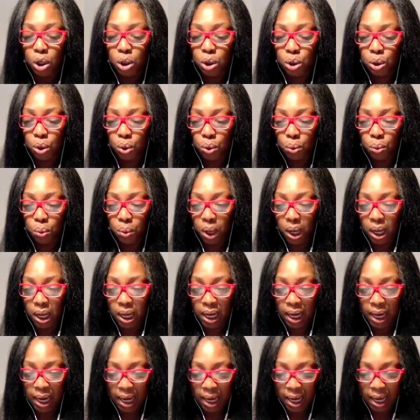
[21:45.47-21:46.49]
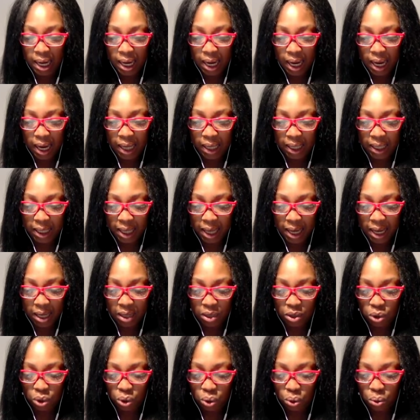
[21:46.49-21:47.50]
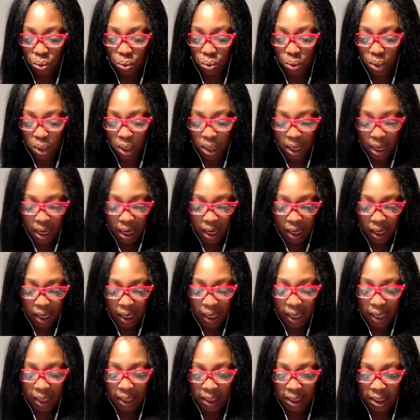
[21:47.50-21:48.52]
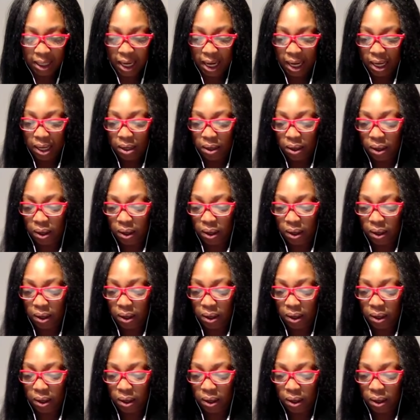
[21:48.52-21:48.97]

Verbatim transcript: 2, 9, and 10. 2, 9, and 10.